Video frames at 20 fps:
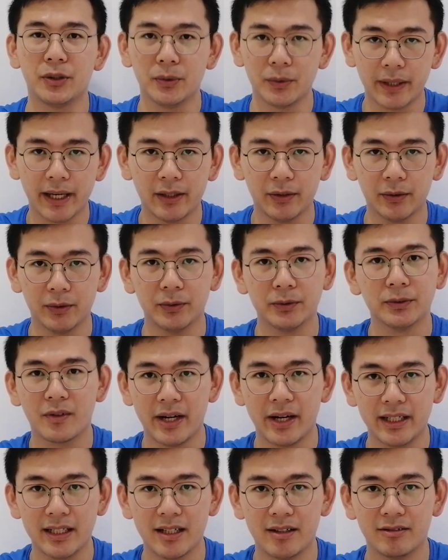you can do
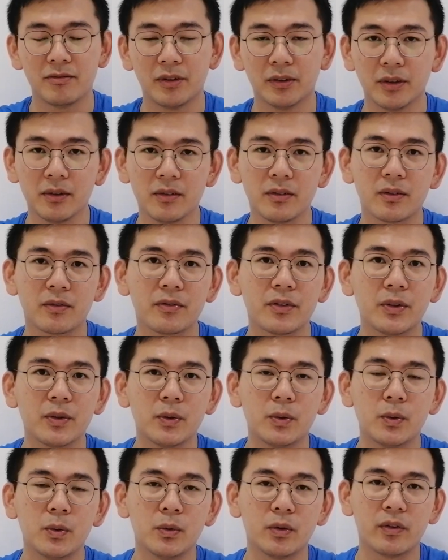right now. For those of you
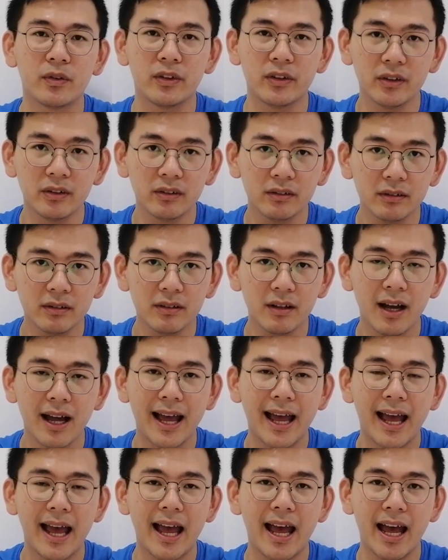who still
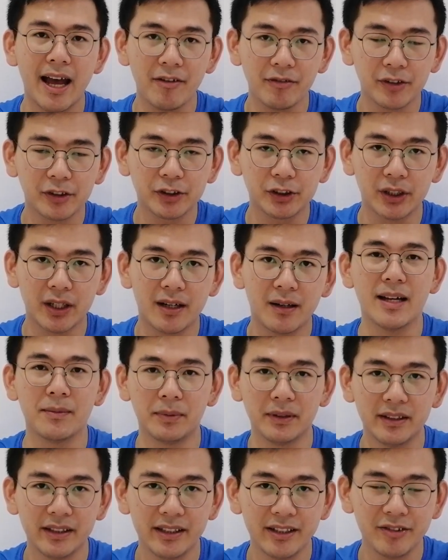have your job, I
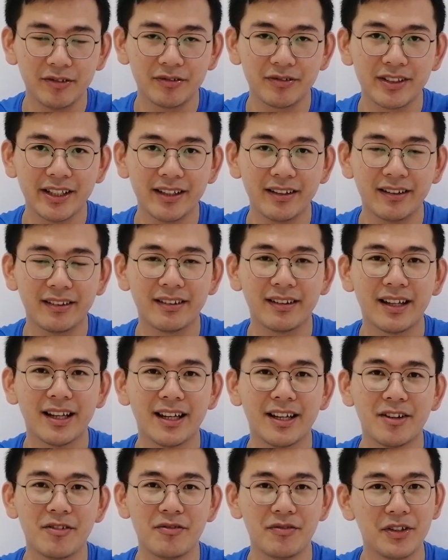believe this
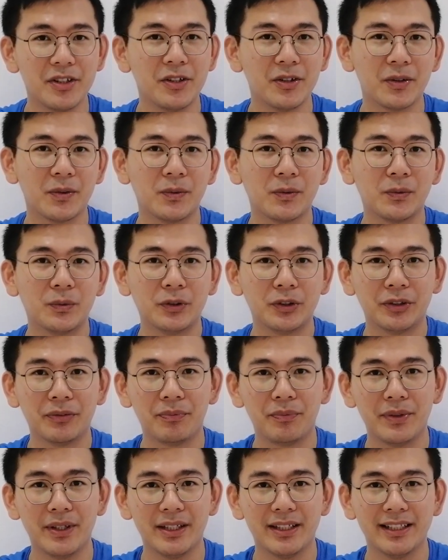video would
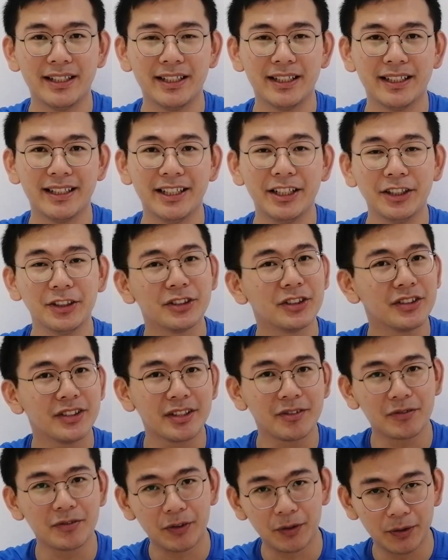be
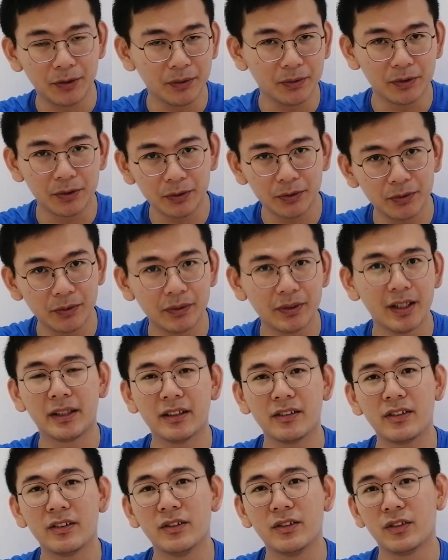interesting for you too,
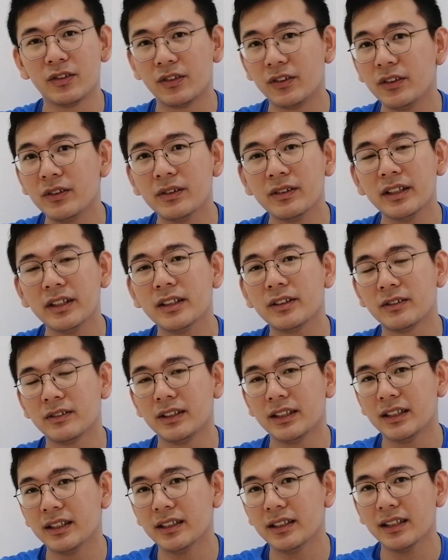because you still need to
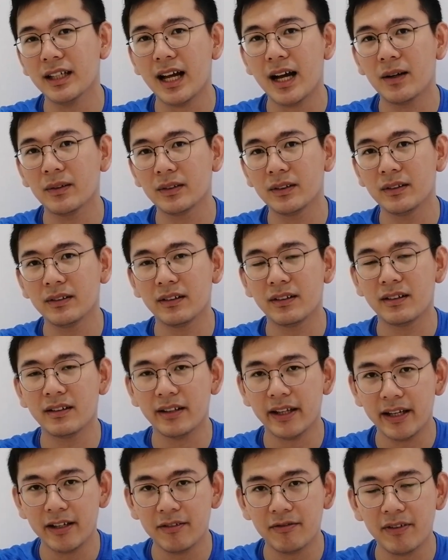learn how to
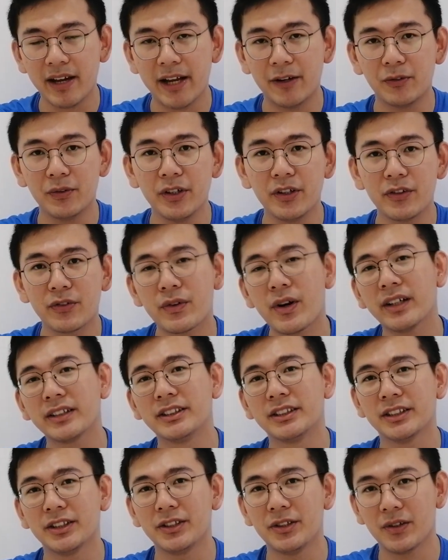save and
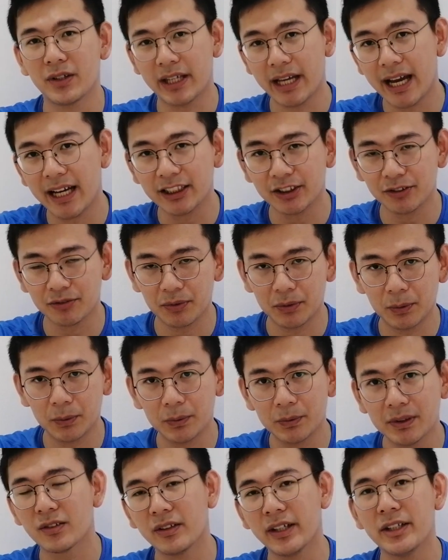restructure your cash
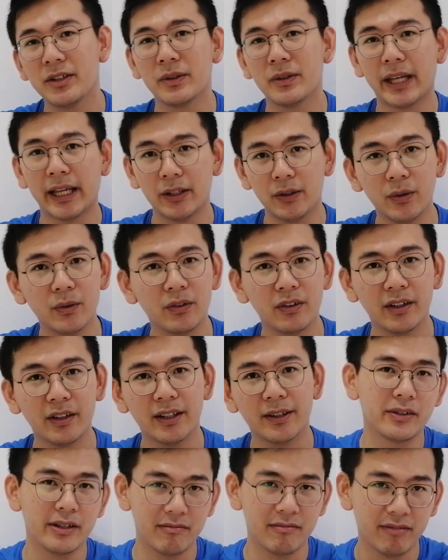flow so that you can use
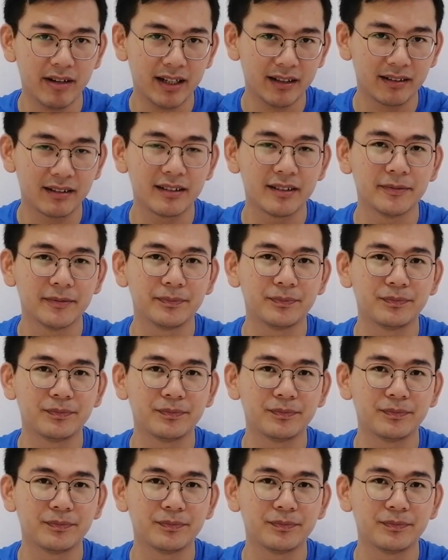it to invest.